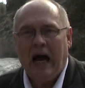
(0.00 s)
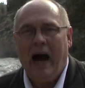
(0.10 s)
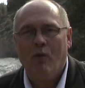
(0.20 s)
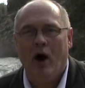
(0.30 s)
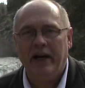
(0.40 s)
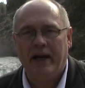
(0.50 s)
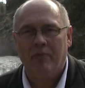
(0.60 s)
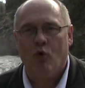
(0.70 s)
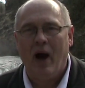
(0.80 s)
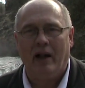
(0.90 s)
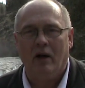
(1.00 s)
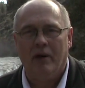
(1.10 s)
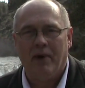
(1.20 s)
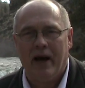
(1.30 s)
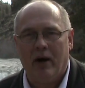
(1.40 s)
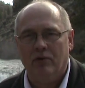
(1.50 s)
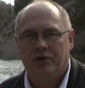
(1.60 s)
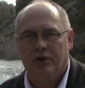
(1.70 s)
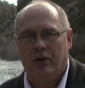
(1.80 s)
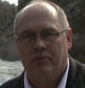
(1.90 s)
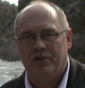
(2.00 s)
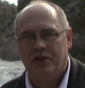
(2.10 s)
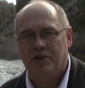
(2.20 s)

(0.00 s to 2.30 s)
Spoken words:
I want to get well on my own terms